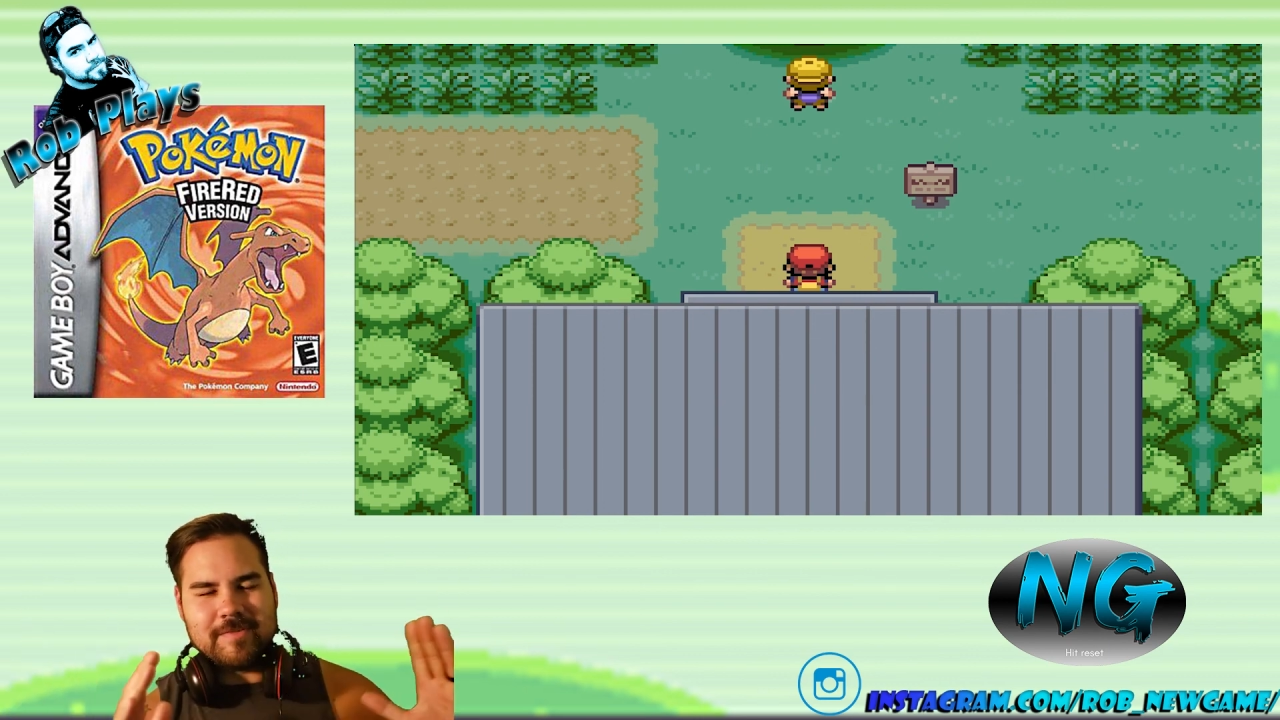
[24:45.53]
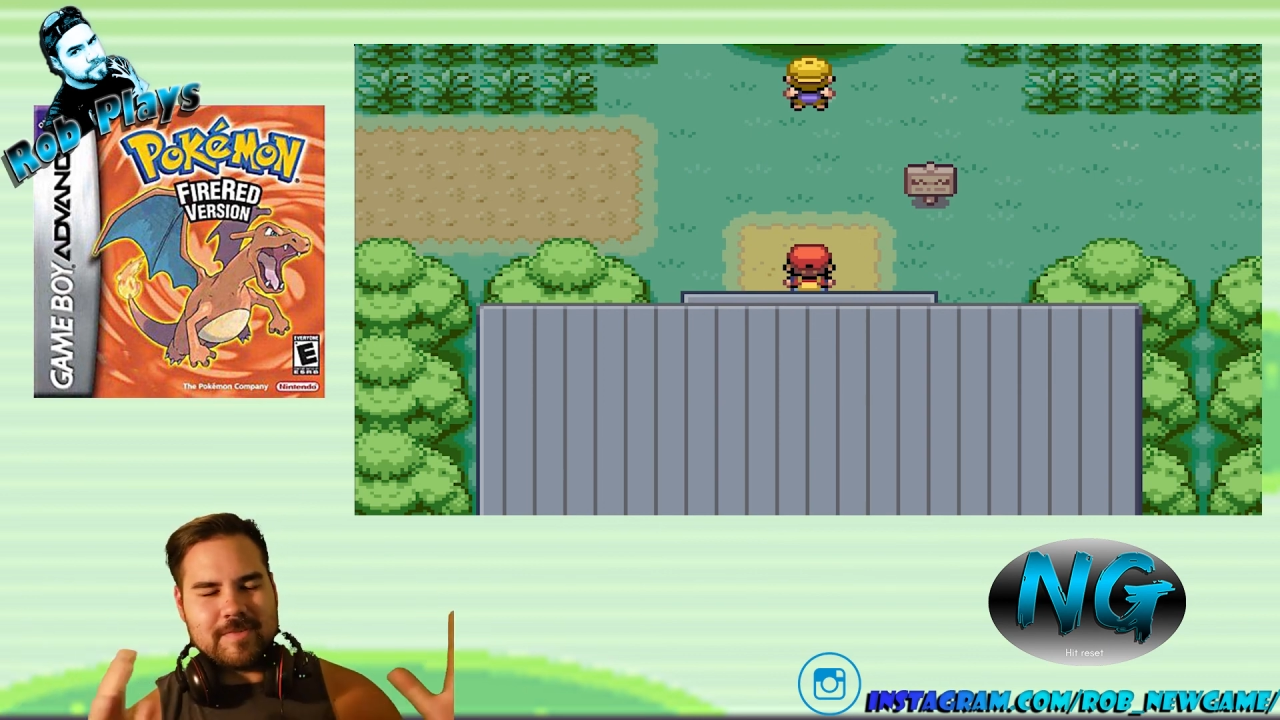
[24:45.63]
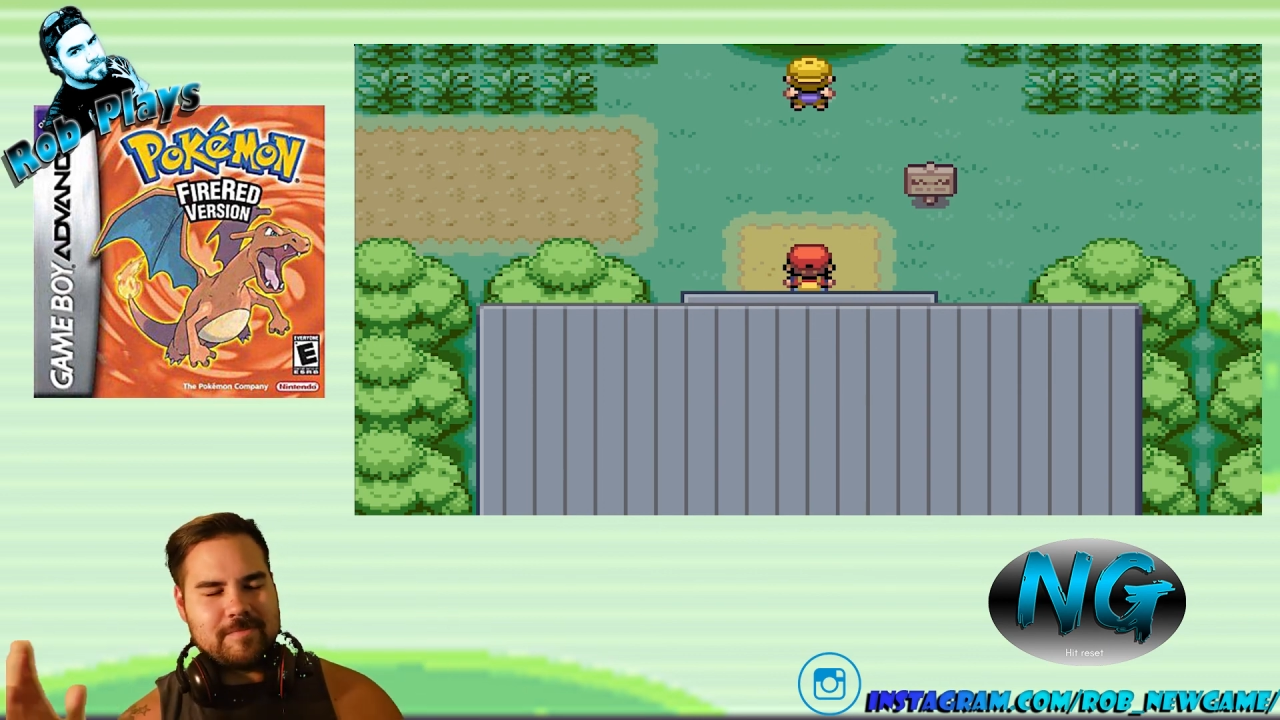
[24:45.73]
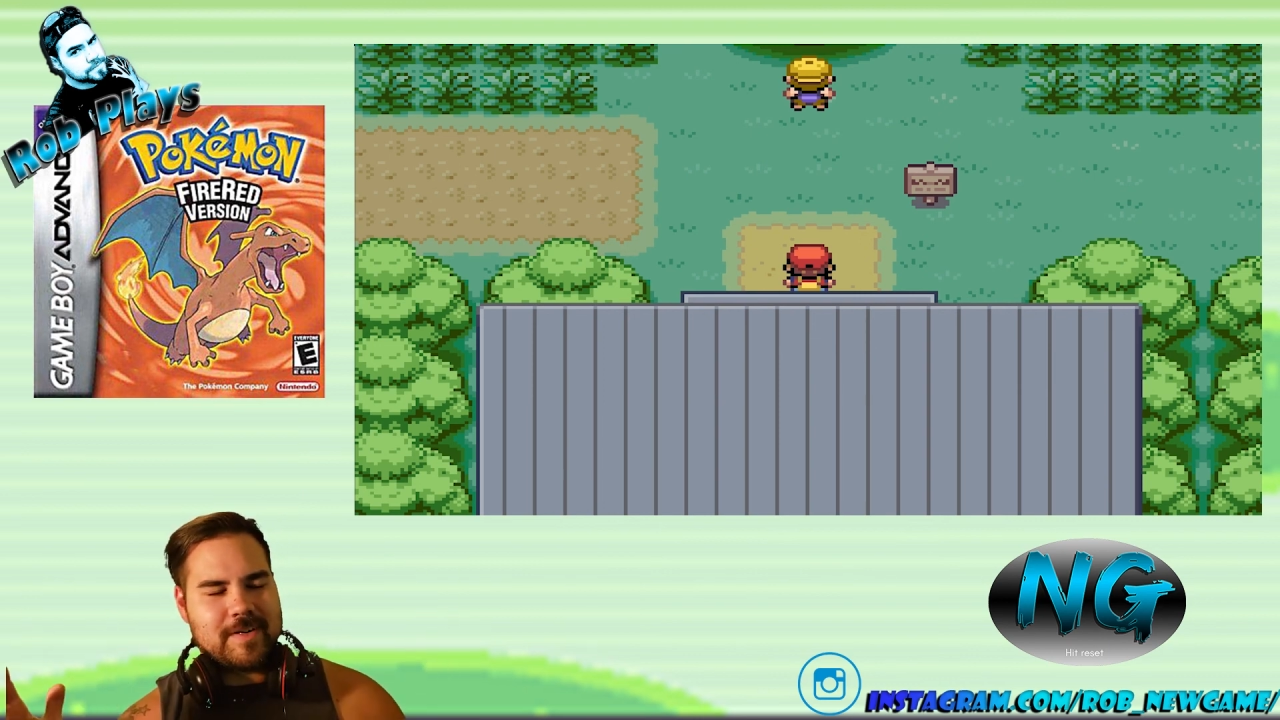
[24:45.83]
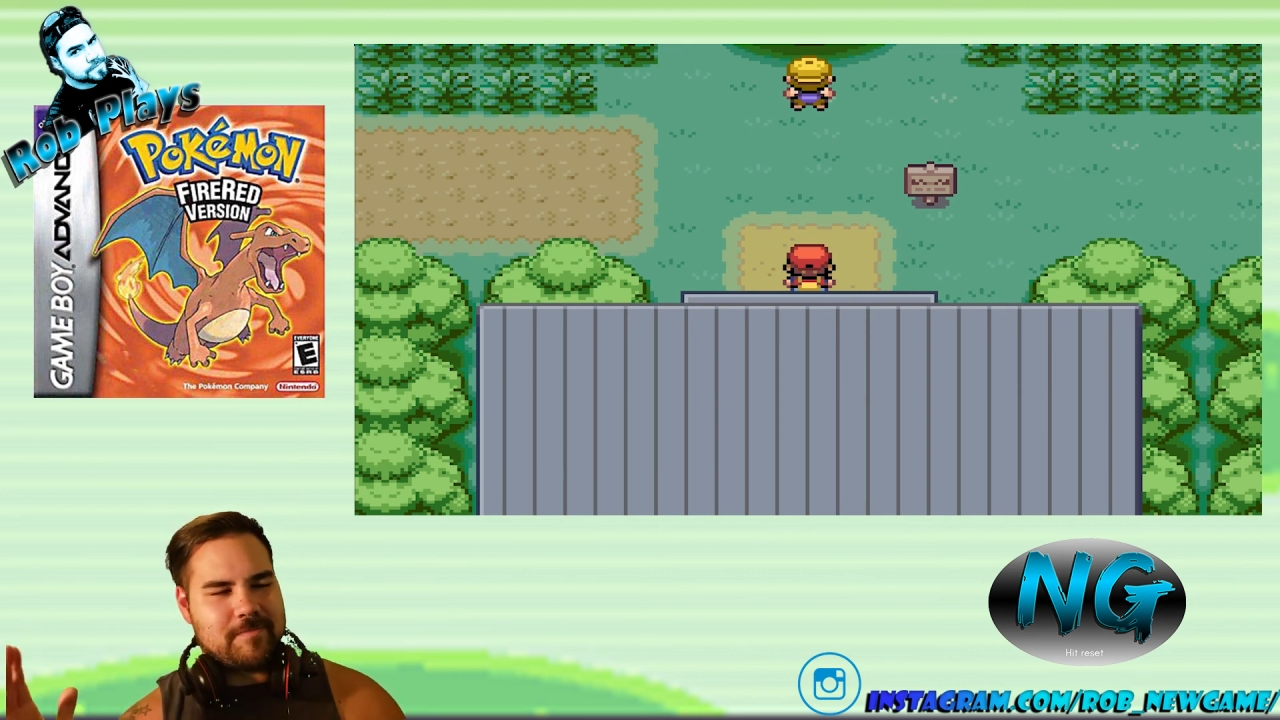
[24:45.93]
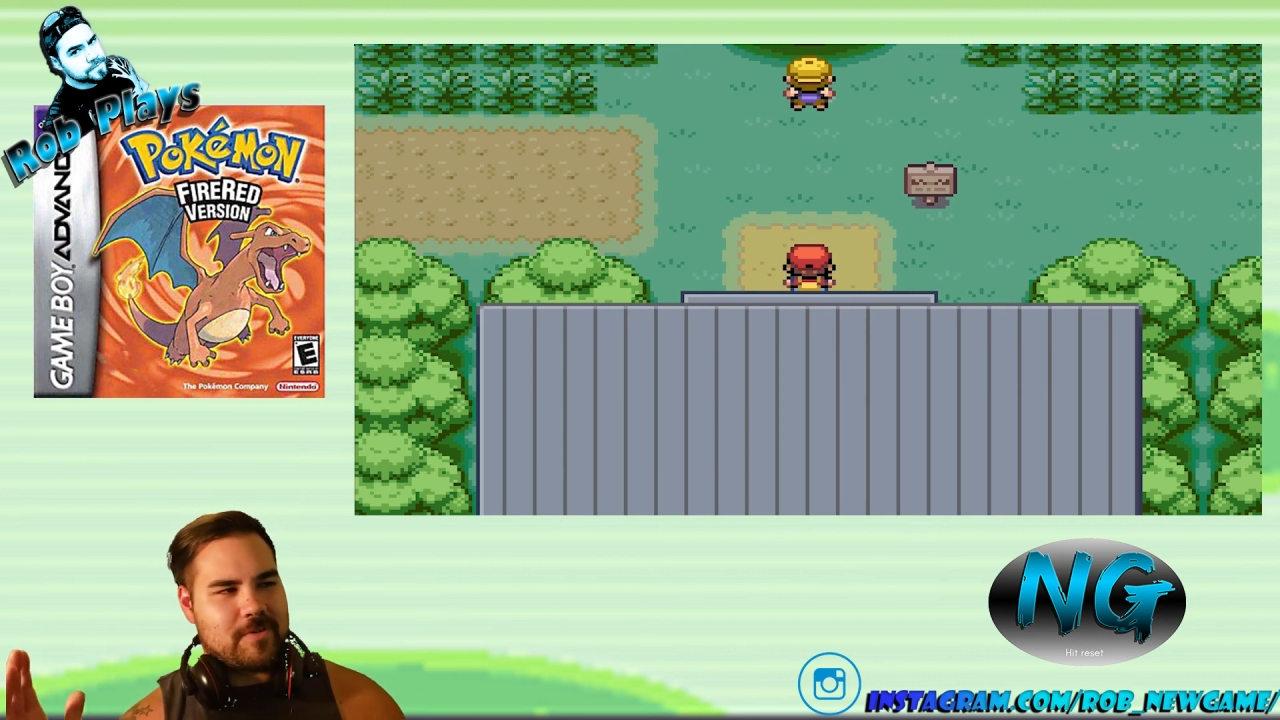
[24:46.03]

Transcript: was when I'm